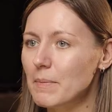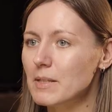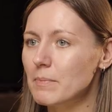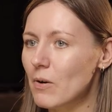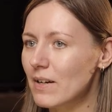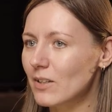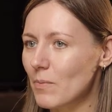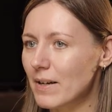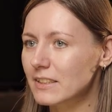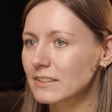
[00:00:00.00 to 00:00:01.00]
maps spoken
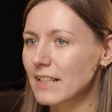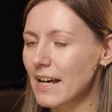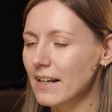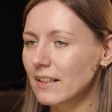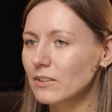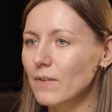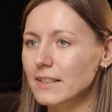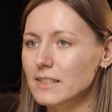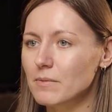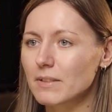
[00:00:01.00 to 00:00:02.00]
commands directly to
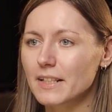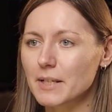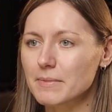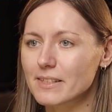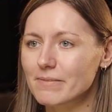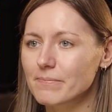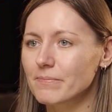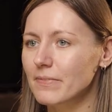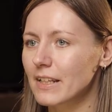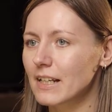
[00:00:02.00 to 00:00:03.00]
accessible names.
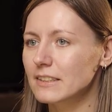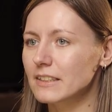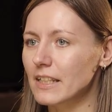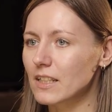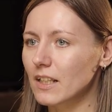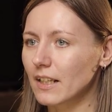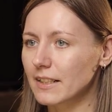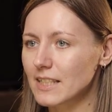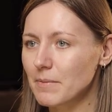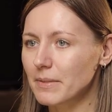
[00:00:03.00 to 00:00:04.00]
Say,
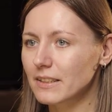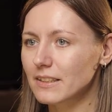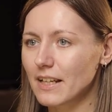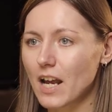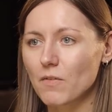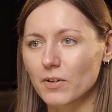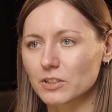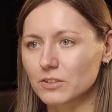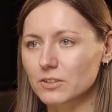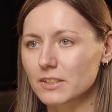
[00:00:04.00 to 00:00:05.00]
click submit, and
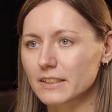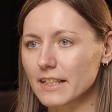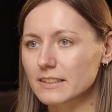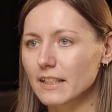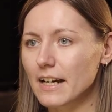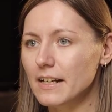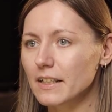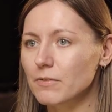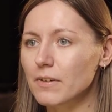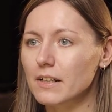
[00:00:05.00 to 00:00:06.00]
voice control scans the
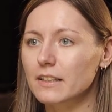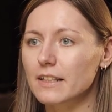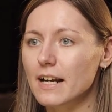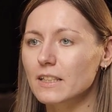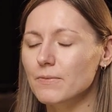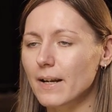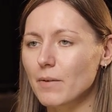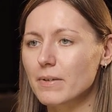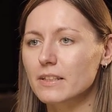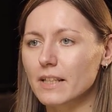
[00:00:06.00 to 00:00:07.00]
hierarchy for an interactive
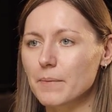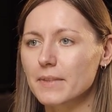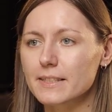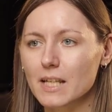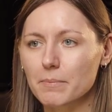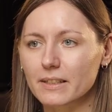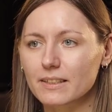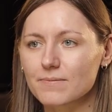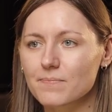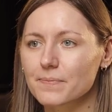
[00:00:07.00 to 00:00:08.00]
element named
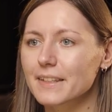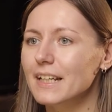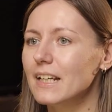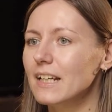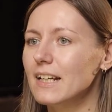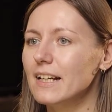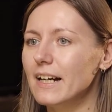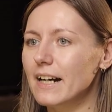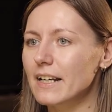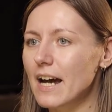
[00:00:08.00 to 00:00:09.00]
submit.
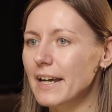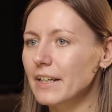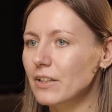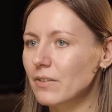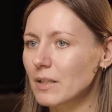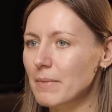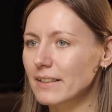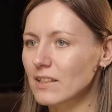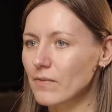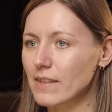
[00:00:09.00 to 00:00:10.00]
An icon-only
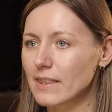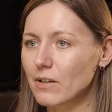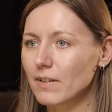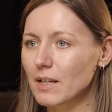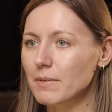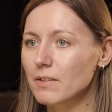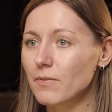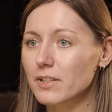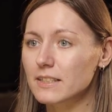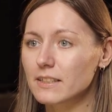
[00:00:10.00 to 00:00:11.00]
button with no label
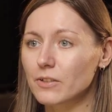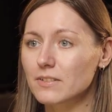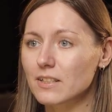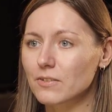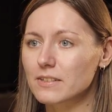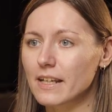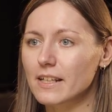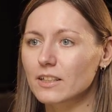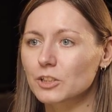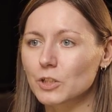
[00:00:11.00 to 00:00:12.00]
forces the user to
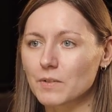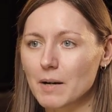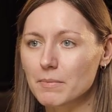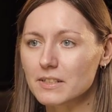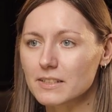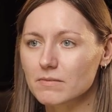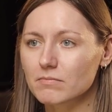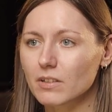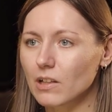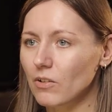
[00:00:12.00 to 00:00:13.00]
say, show numbers,
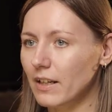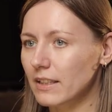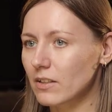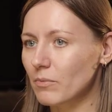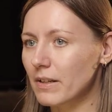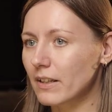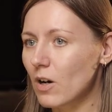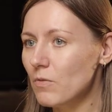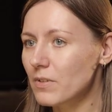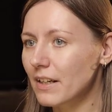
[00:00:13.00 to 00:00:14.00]
locate a numeric
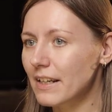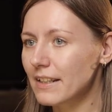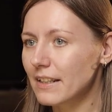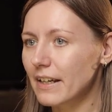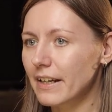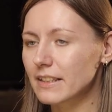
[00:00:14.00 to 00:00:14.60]
overlay,